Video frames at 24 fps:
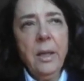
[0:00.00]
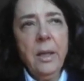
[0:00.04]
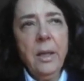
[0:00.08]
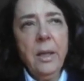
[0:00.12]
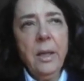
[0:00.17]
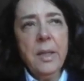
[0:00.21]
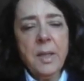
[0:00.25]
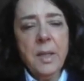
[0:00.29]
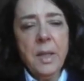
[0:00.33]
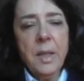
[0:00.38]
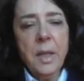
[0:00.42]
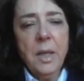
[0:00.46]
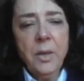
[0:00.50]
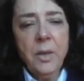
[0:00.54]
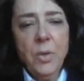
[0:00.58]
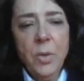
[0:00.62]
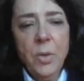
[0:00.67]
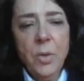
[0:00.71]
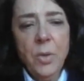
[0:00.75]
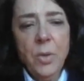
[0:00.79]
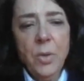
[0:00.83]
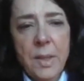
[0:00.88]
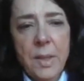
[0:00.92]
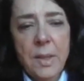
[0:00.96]
this
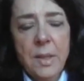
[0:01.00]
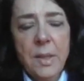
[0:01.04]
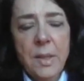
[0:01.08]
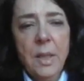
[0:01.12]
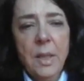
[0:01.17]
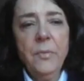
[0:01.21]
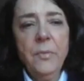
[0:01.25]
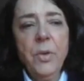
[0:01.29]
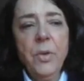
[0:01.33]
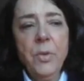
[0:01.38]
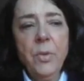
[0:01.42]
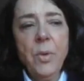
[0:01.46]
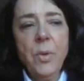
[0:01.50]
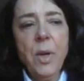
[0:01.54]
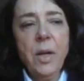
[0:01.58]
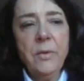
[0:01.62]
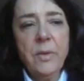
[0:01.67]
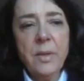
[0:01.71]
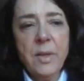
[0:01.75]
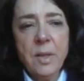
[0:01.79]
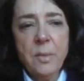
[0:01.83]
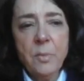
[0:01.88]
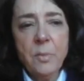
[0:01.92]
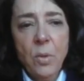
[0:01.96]
diagnosis if you
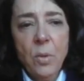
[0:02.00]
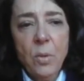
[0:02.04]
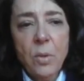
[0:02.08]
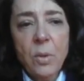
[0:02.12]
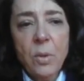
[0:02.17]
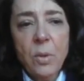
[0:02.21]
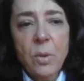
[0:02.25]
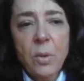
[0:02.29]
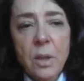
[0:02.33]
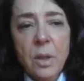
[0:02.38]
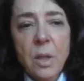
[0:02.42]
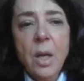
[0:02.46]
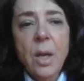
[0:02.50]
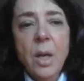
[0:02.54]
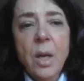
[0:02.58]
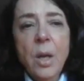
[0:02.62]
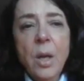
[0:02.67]
have a smoker